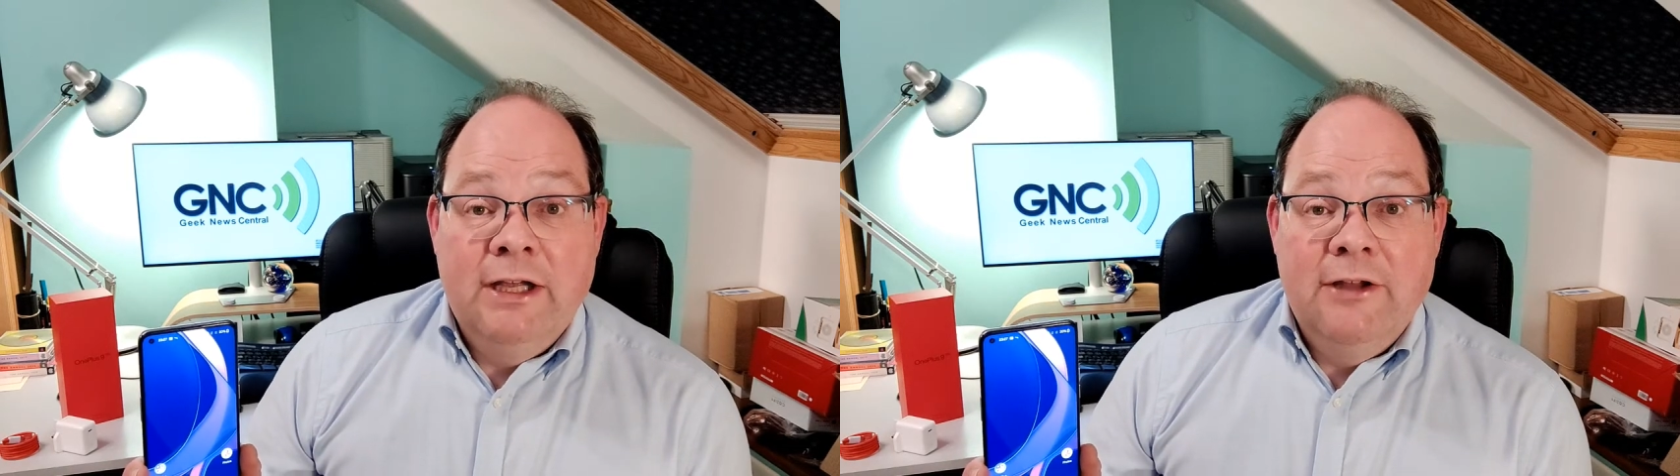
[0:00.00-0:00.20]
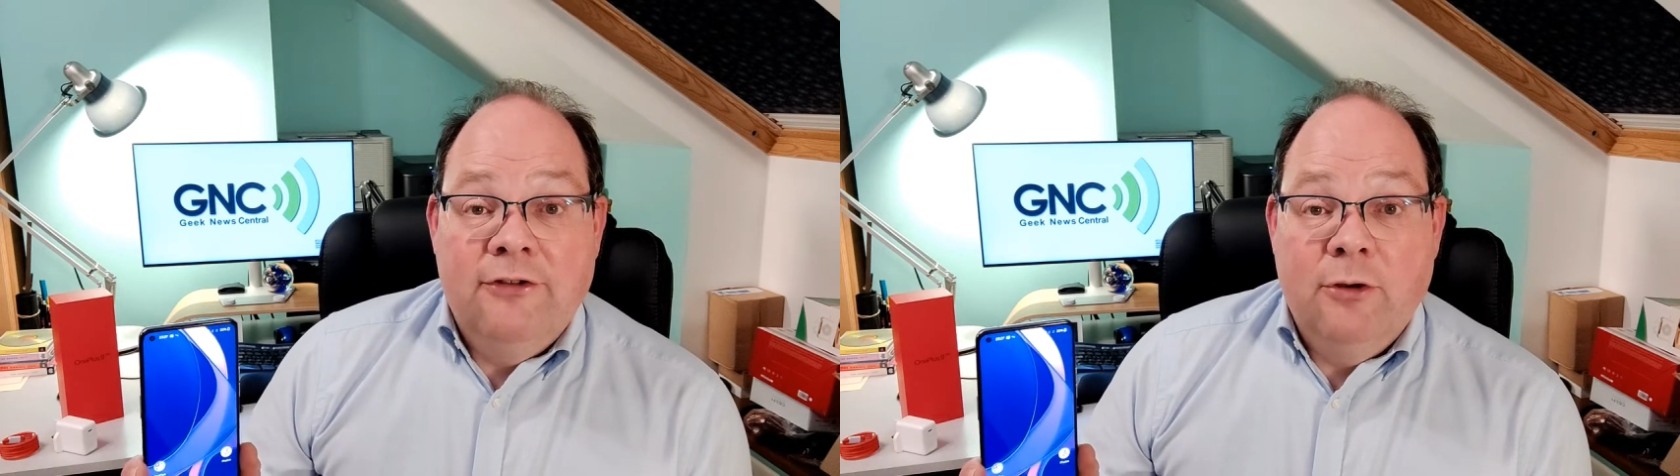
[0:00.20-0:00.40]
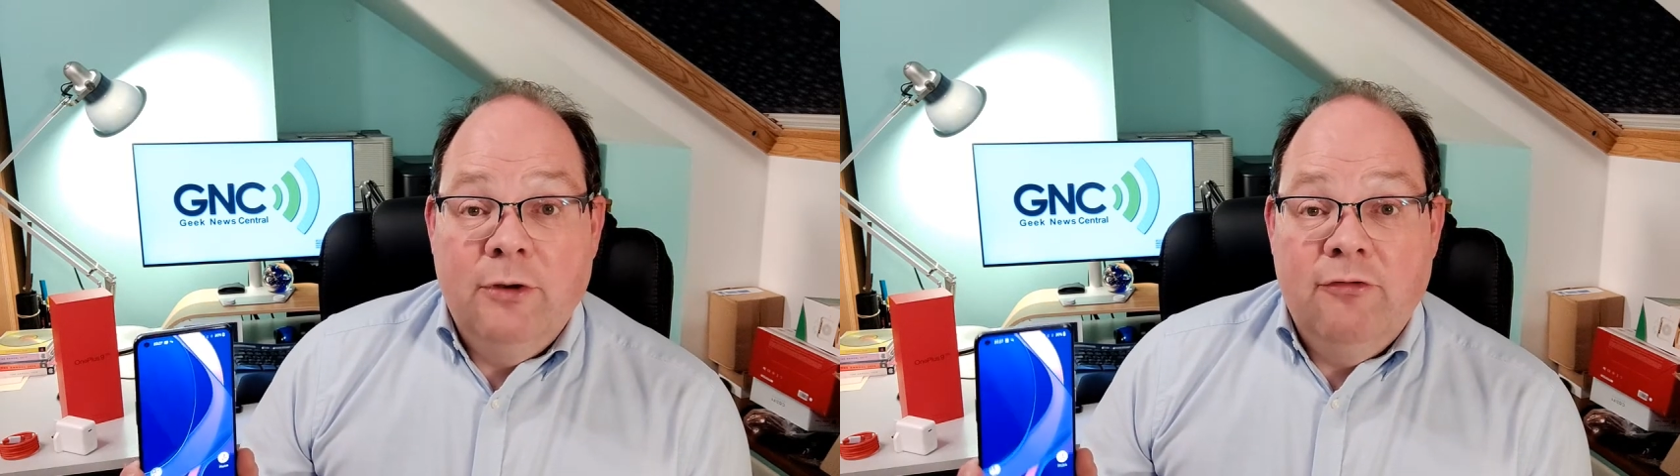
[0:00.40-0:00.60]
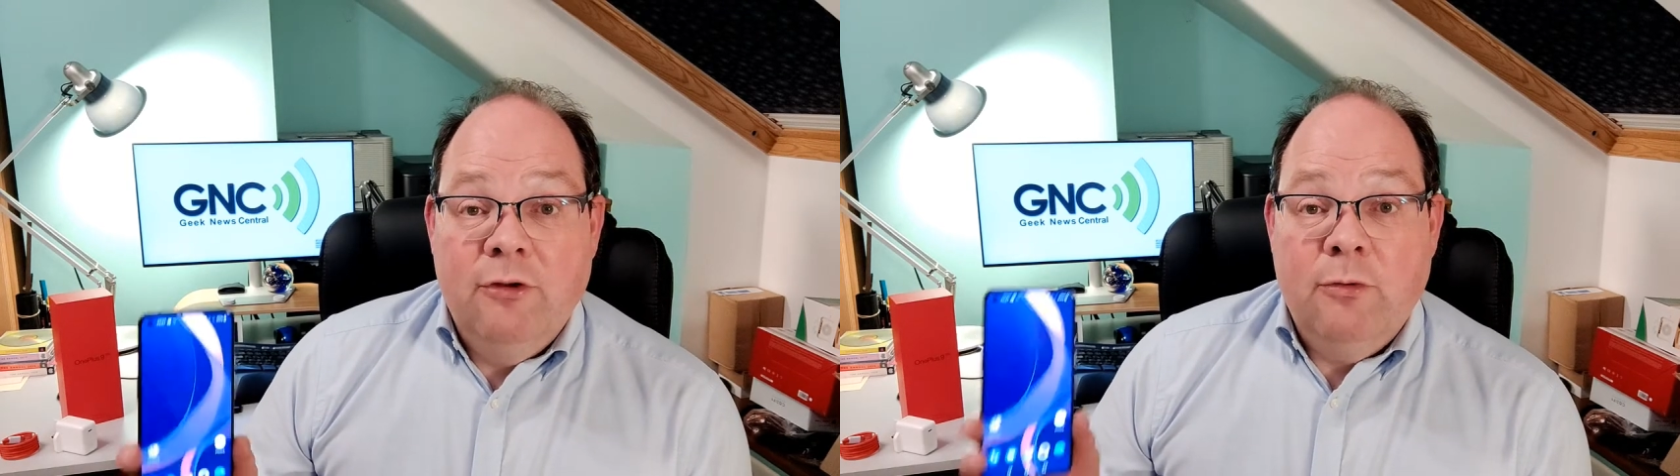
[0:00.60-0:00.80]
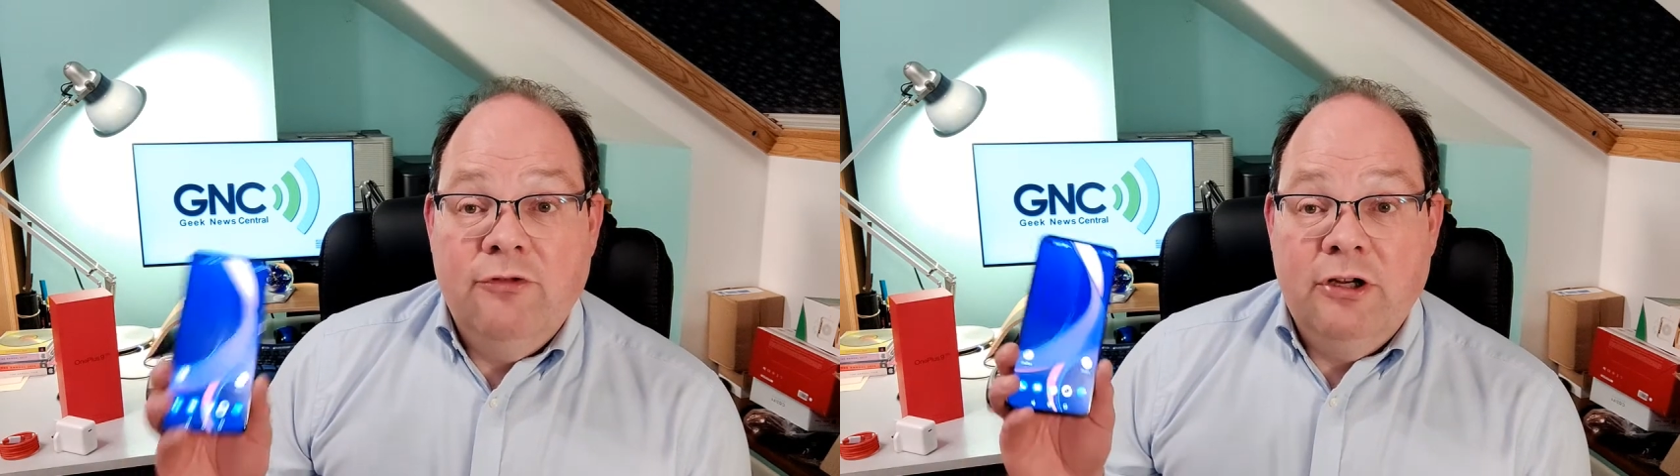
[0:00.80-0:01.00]
So if
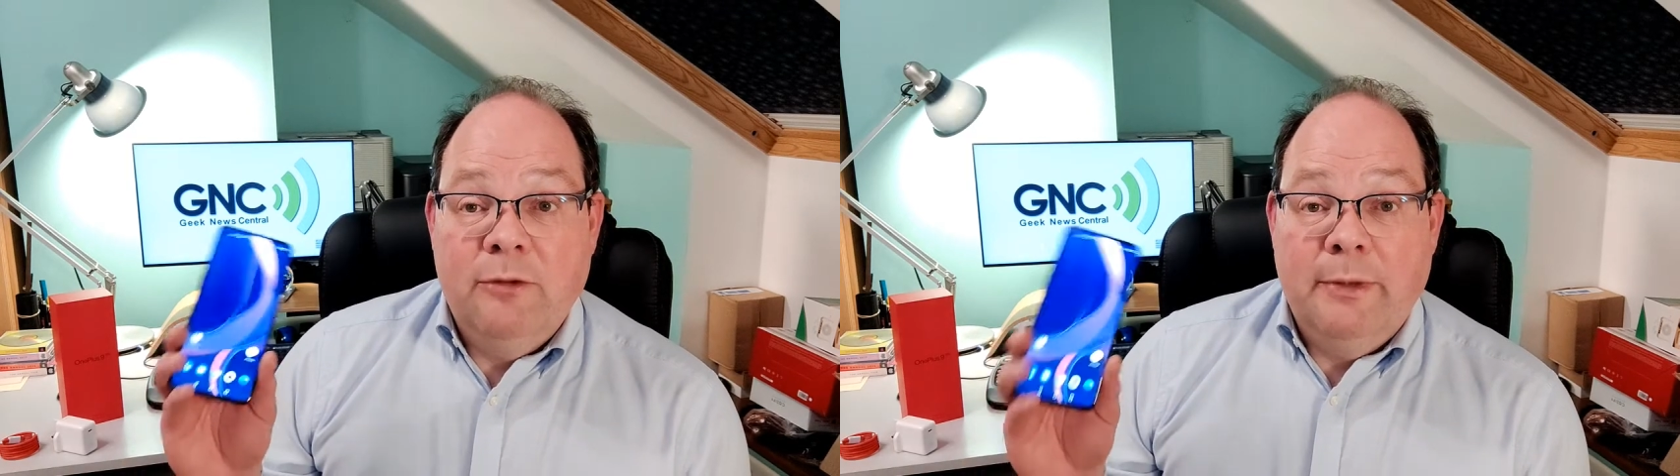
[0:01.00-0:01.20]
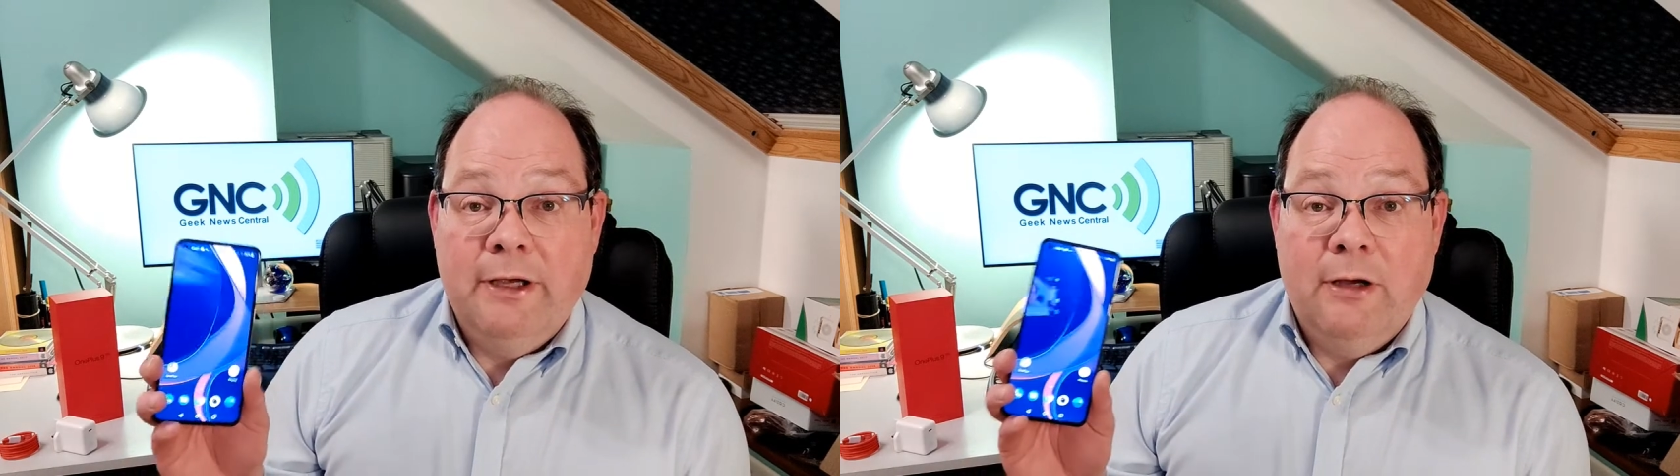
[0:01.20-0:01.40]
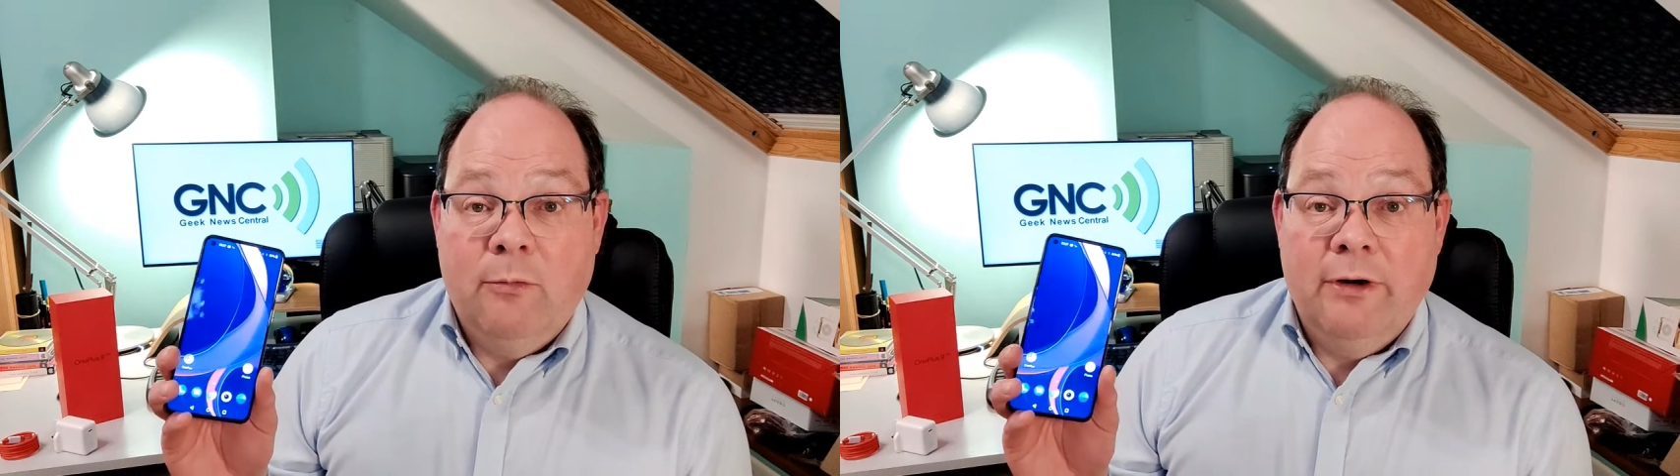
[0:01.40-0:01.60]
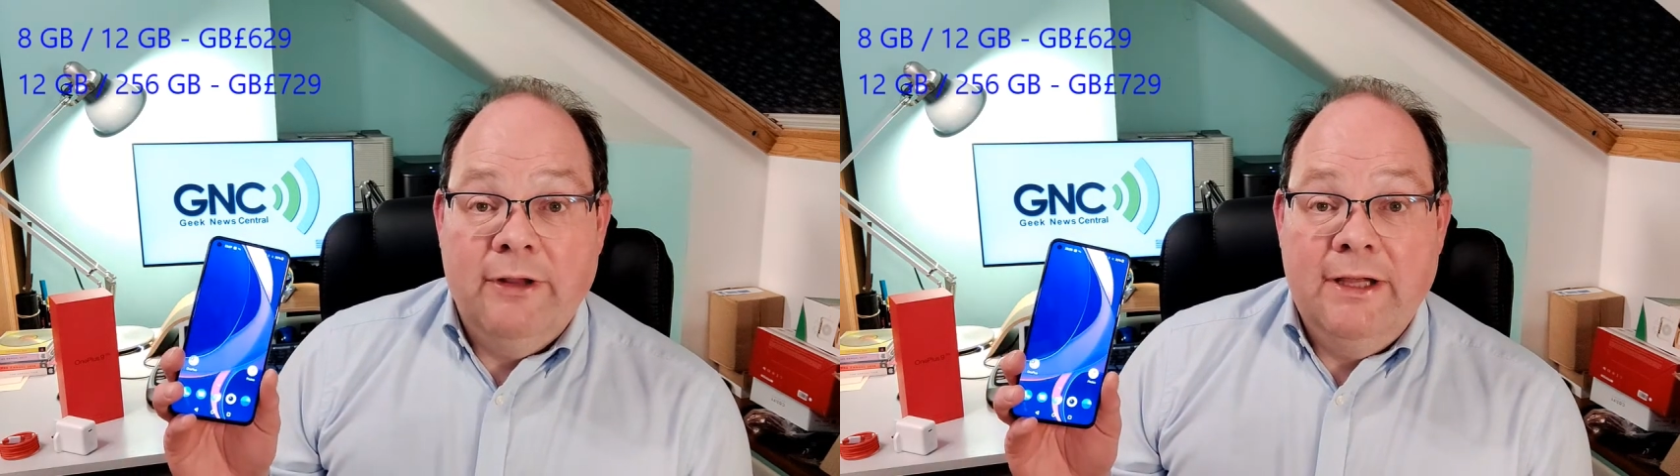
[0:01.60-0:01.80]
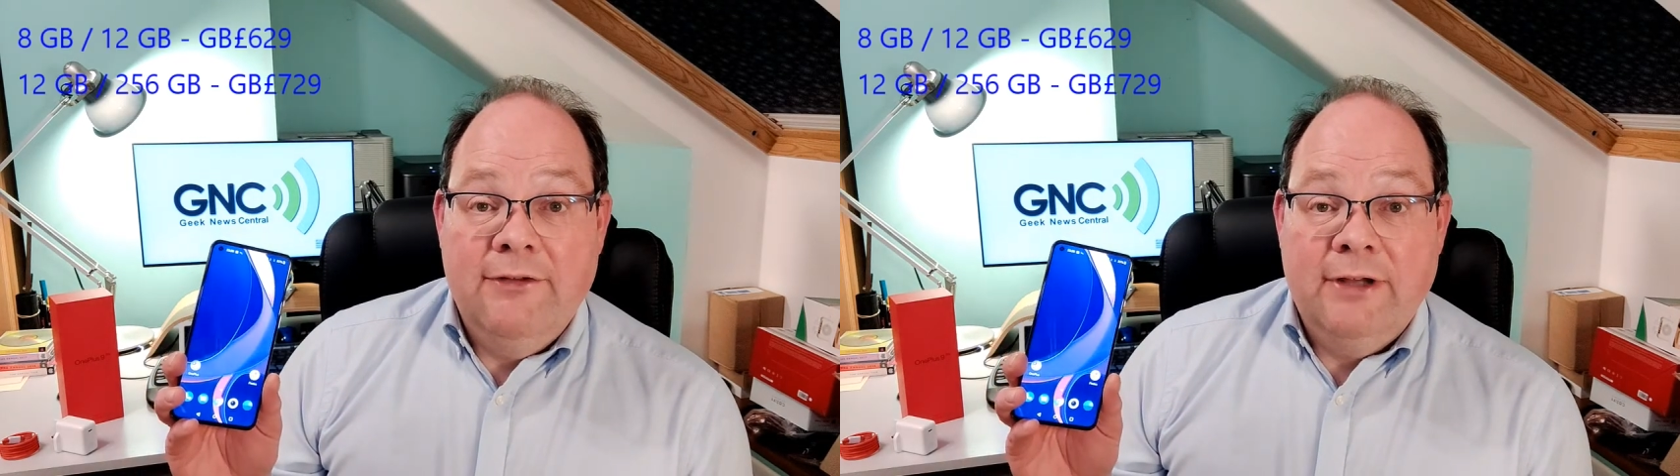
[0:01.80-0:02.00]
you're wanting to pick up one of these